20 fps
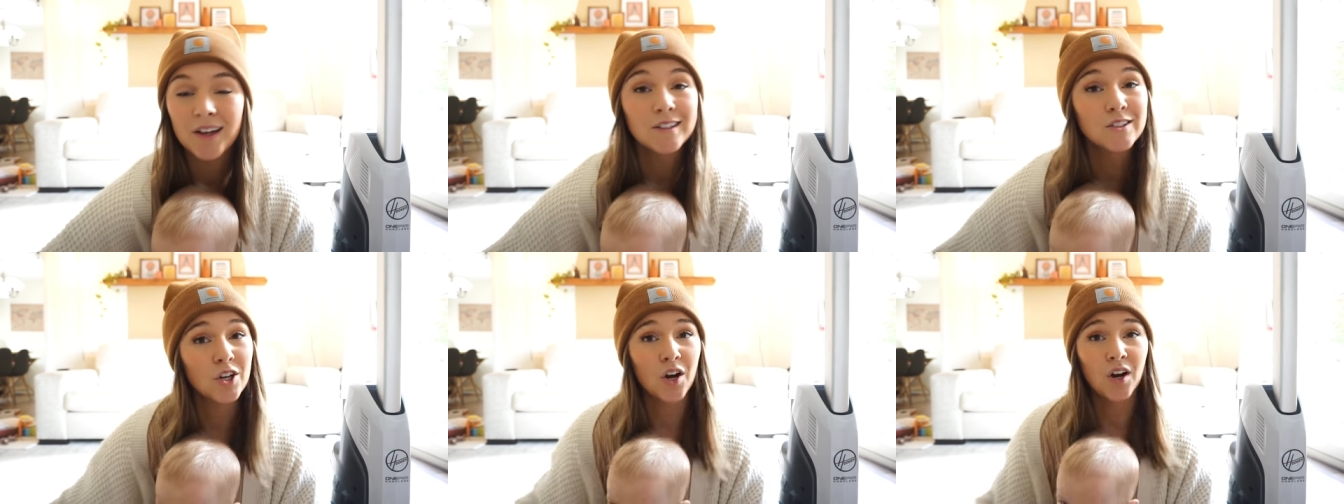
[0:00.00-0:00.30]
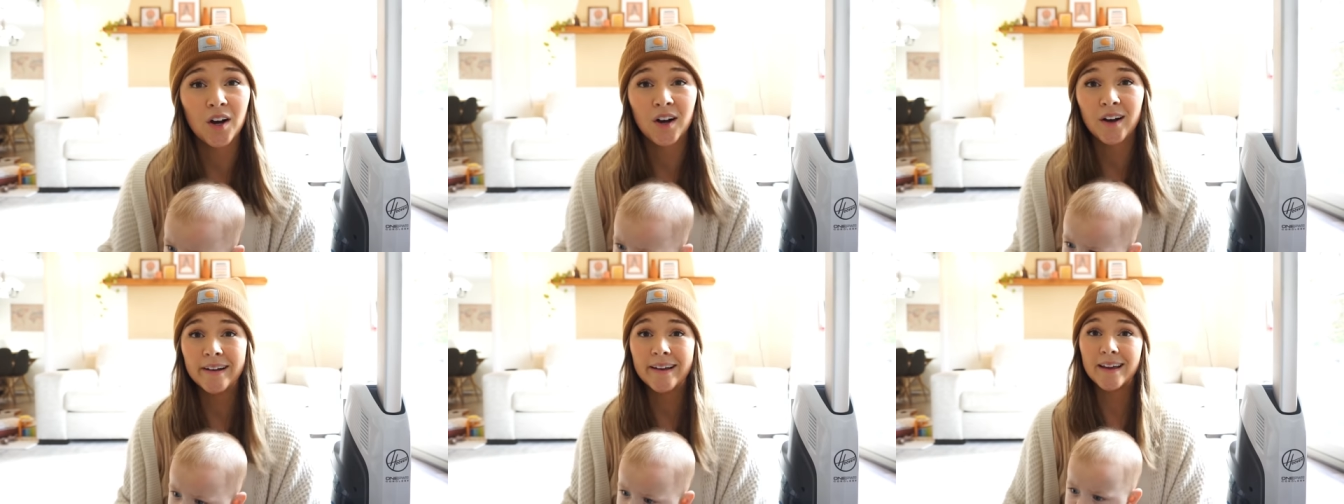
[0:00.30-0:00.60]
a
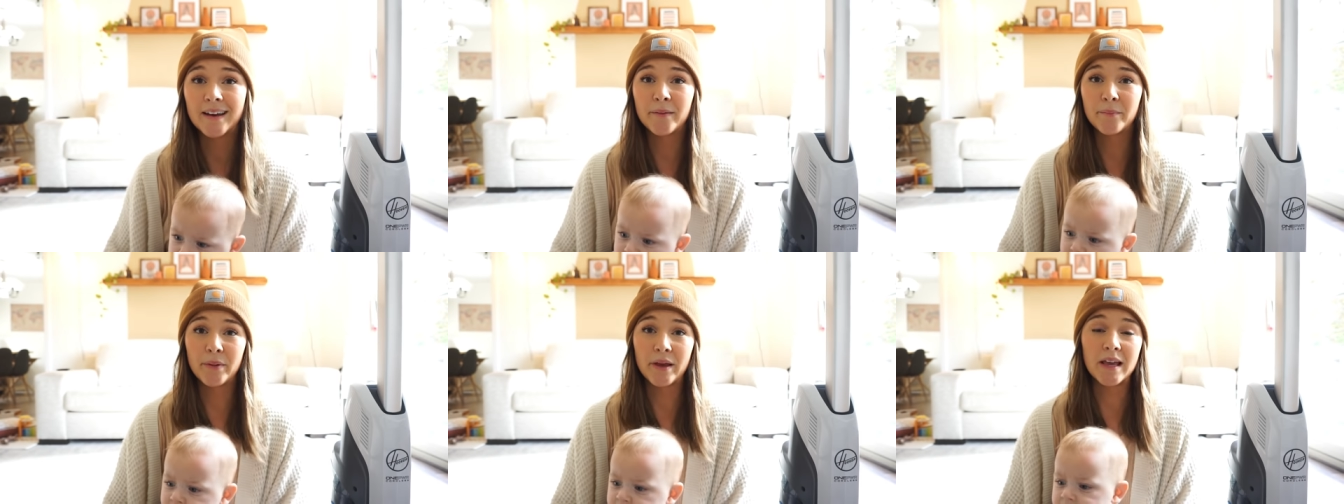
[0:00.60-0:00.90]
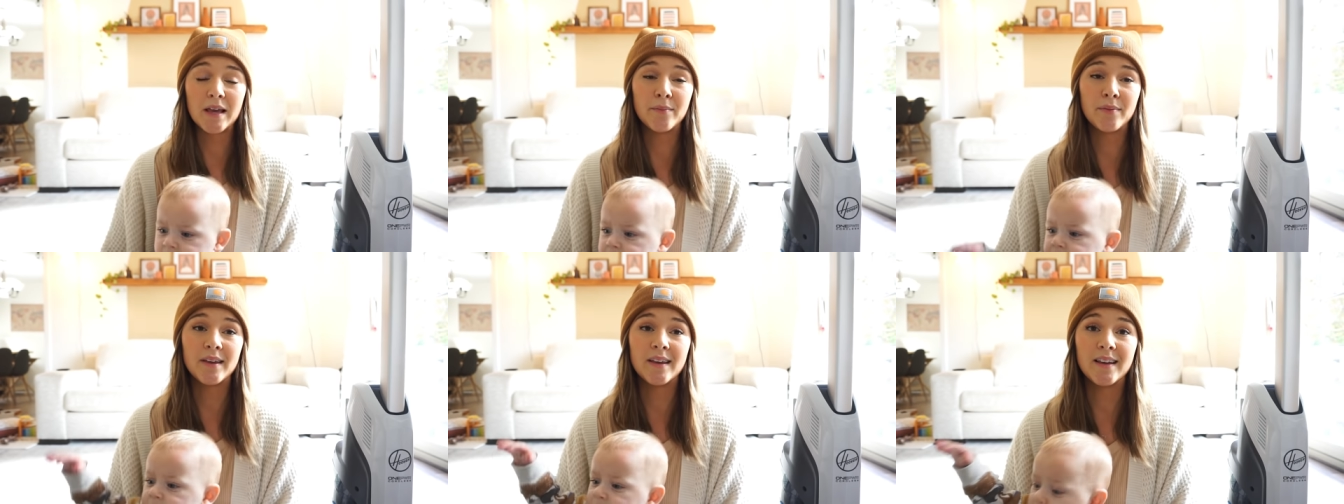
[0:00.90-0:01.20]
dog and a
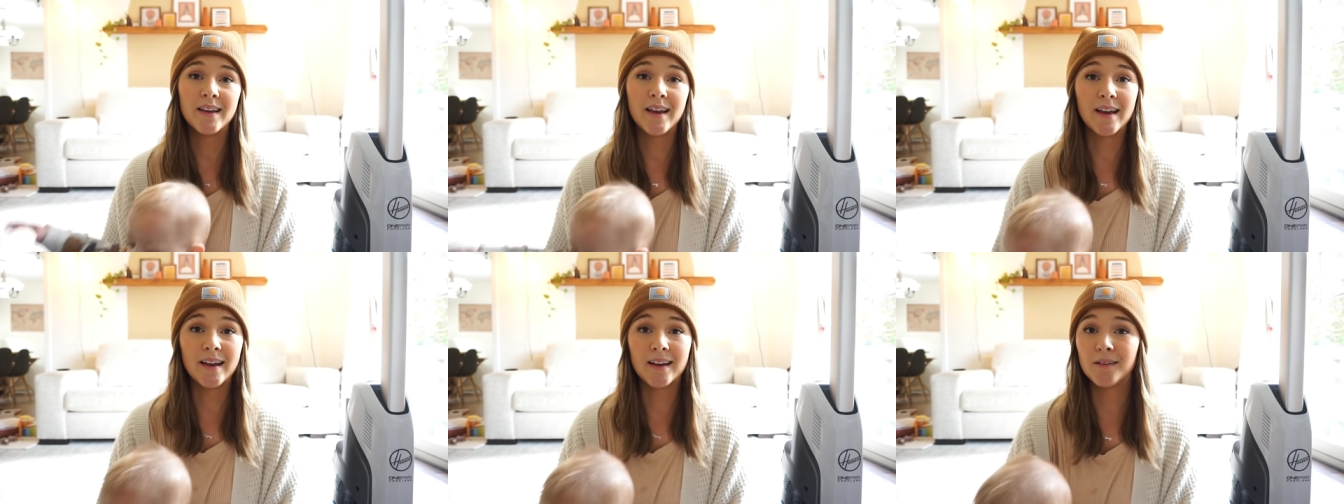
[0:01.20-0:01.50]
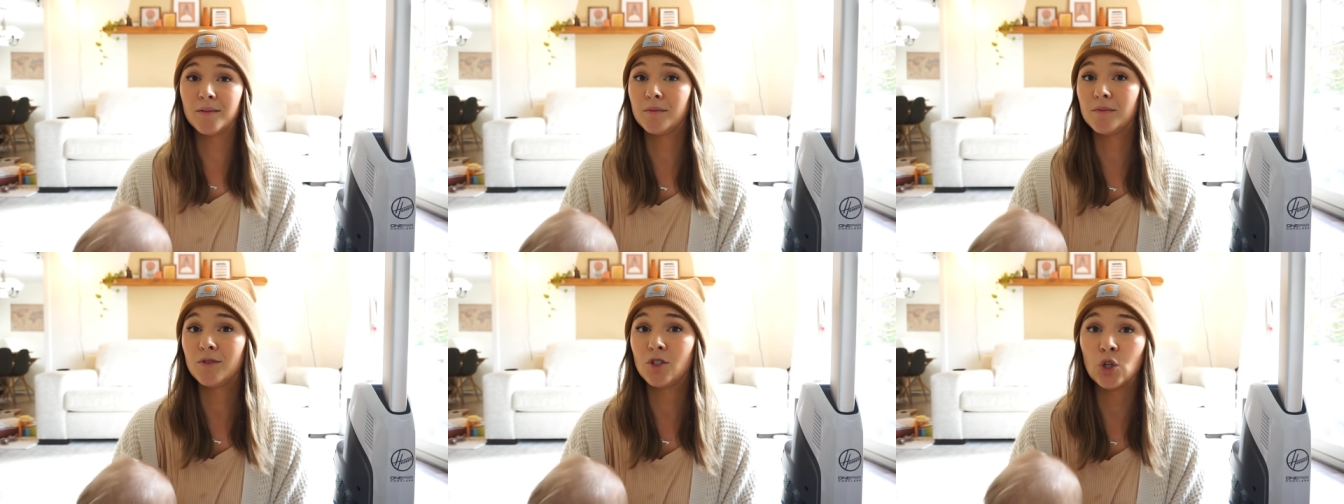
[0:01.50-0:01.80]
baby
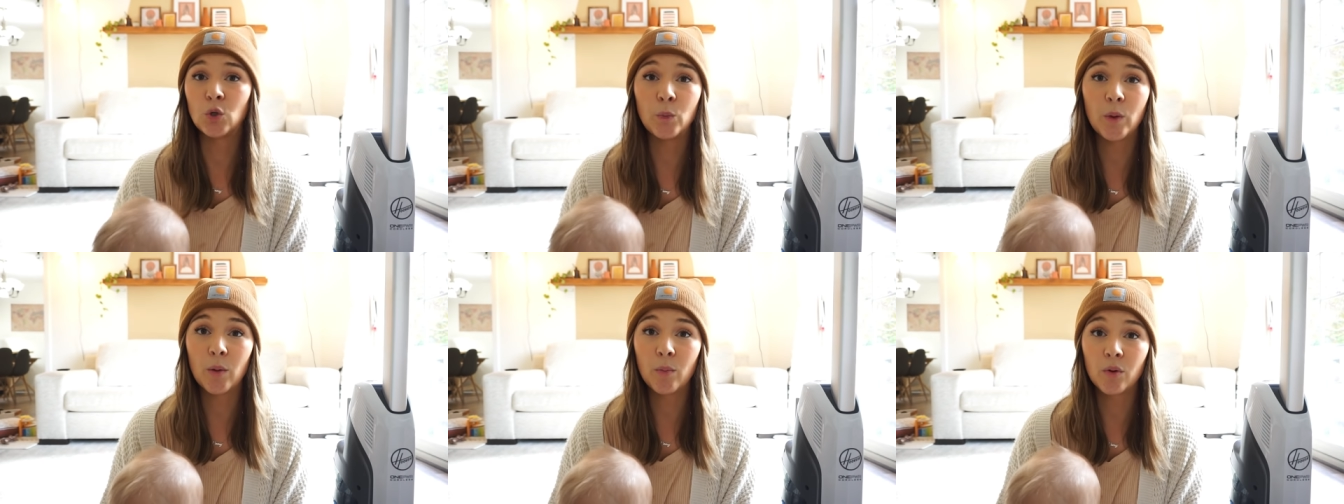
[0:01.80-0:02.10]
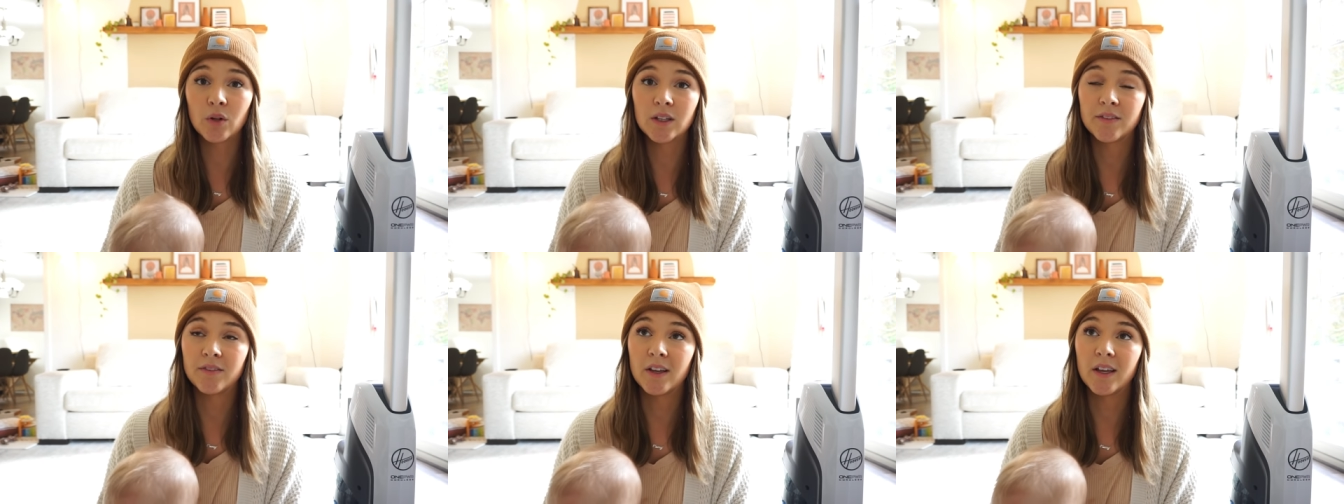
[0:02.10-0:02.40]
and two
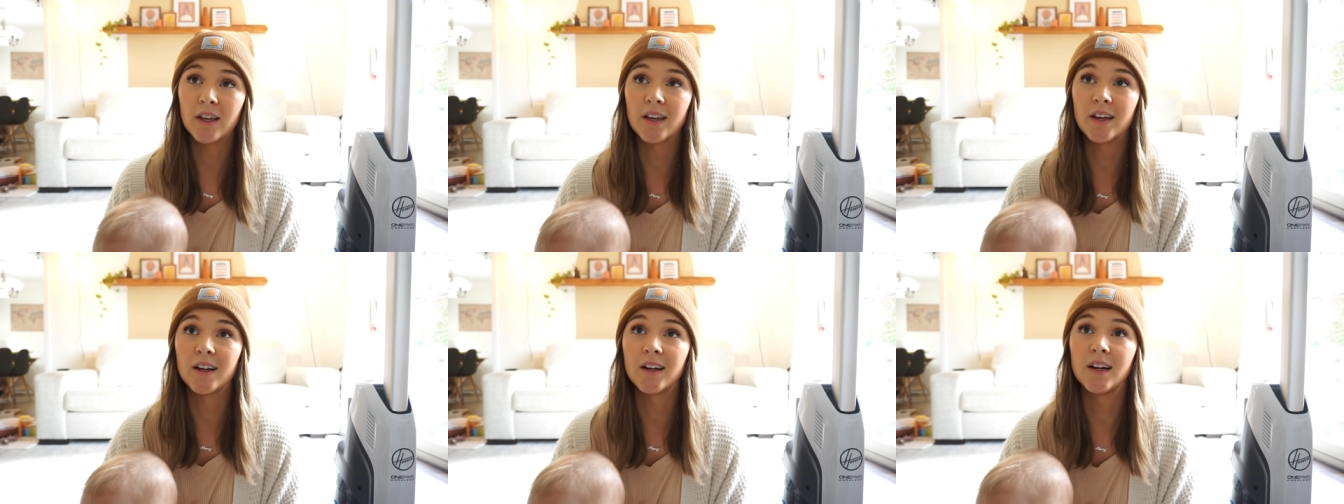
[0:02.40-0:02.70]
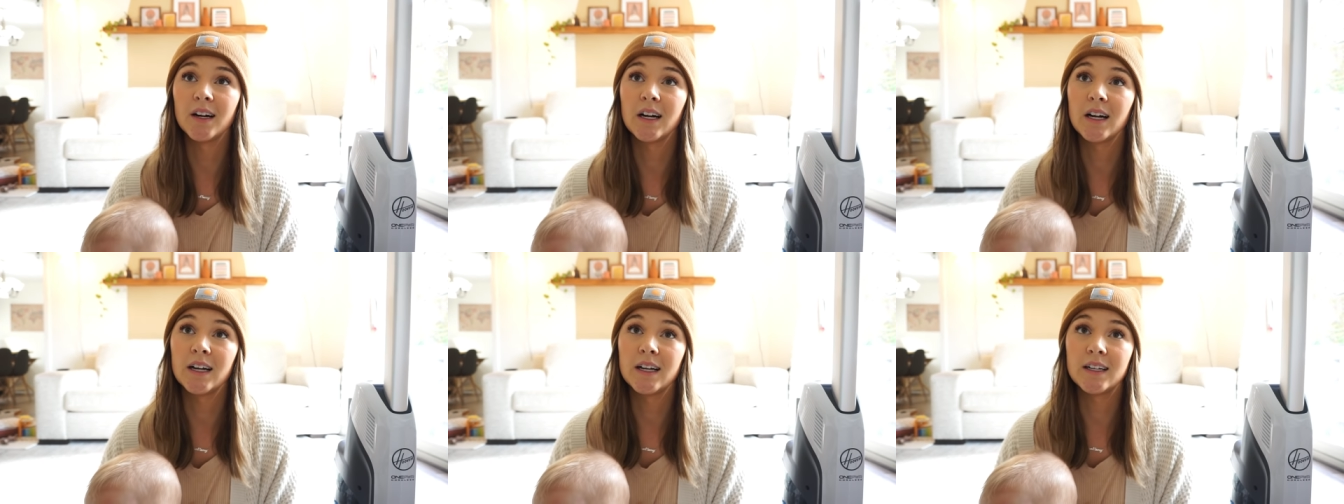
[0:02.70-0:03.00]
people living
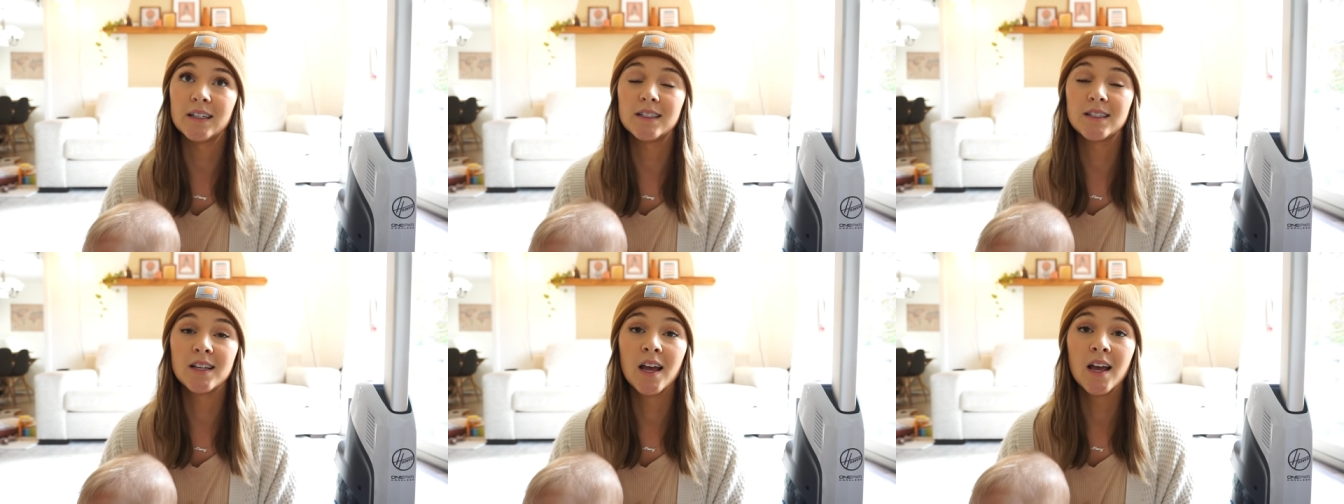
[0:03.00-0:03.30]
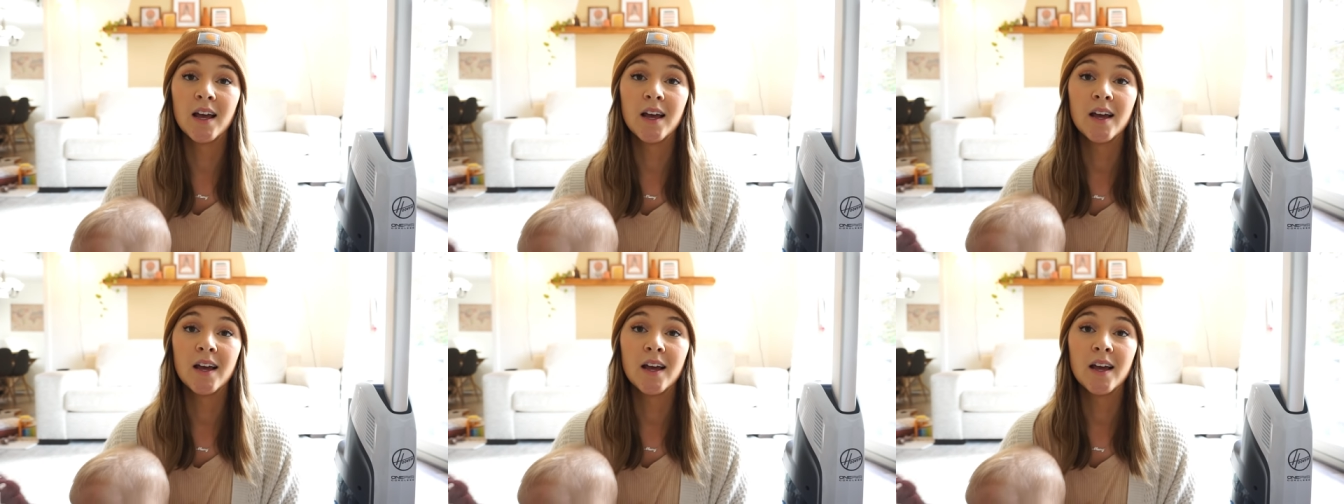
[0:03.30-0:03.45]
here it's